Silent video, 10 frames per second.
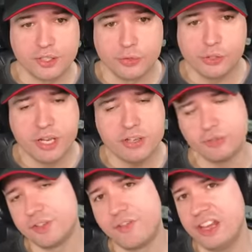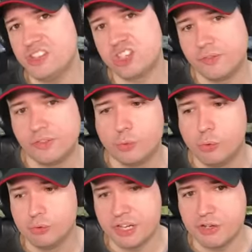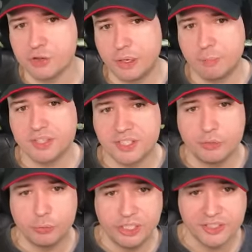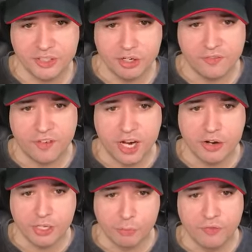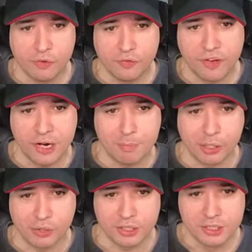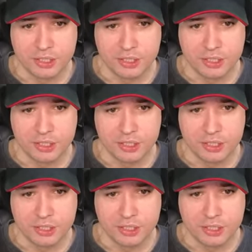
So you can use the phase shift, cool down your weapons and restart firing with full firepower.